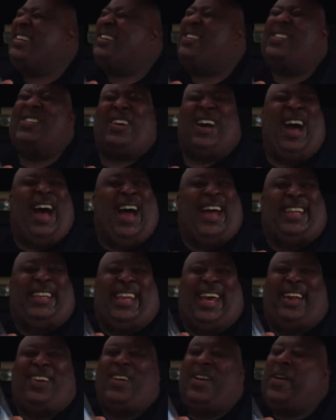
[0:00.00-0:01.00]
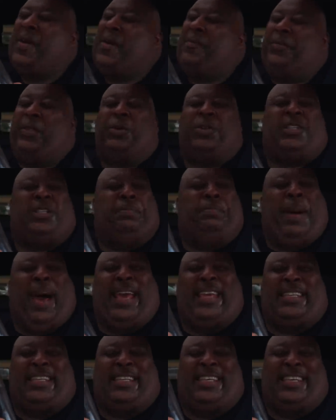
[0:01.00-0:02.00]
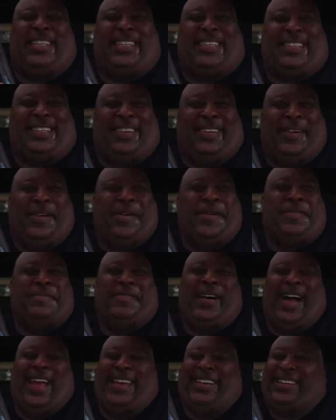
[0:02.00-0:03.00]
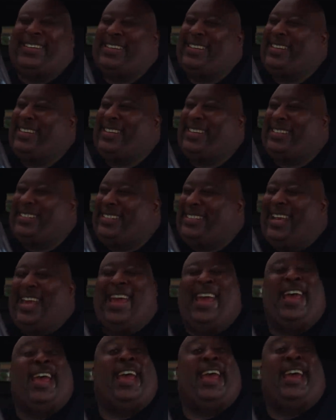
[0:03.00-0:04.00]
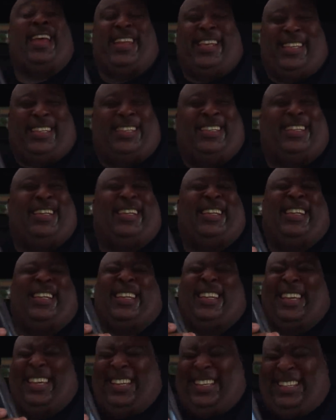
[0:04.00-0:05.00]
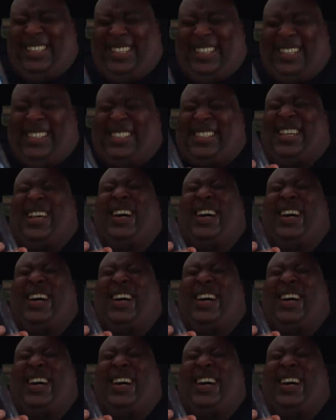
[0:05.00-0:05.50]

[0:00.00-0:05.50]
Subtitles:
oh god, that those spices. Oh my goodness. It is delicious.